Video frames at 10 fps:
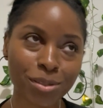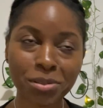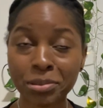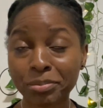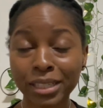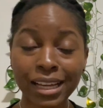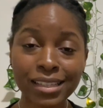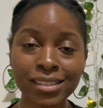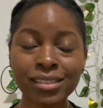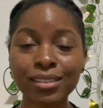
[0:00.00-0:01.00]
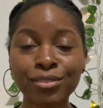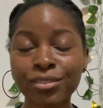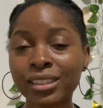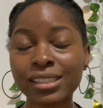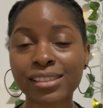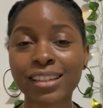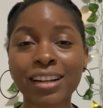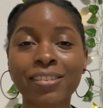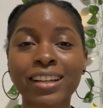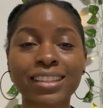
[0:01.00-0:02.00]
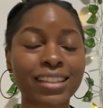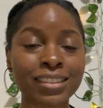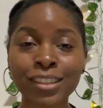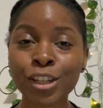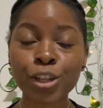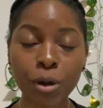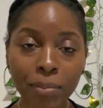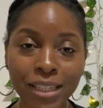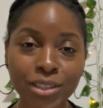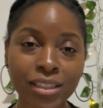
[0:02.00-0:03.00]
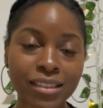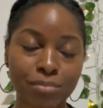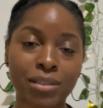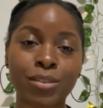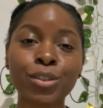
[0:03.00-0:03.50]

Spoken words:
So guys, if this is a career that you're passionate about,